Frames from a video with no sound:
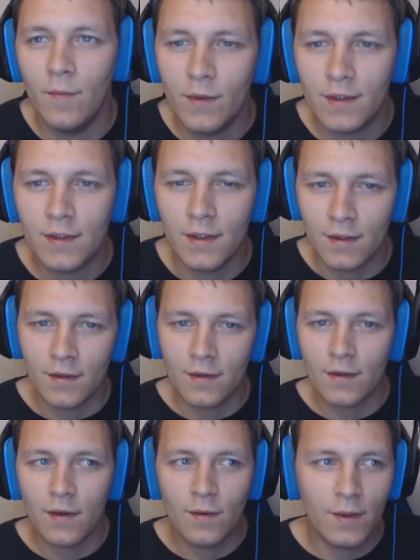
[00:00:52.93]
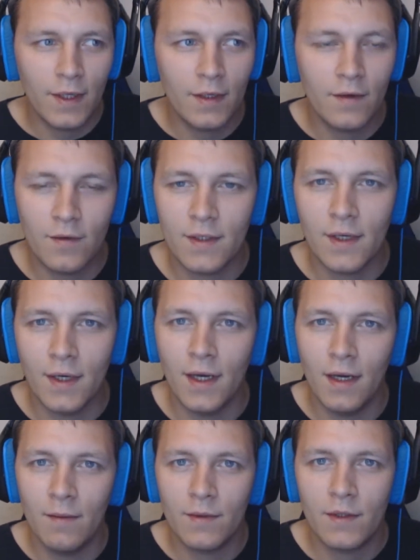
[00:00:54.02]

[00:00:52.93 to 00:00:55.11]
which is quite an interesting game.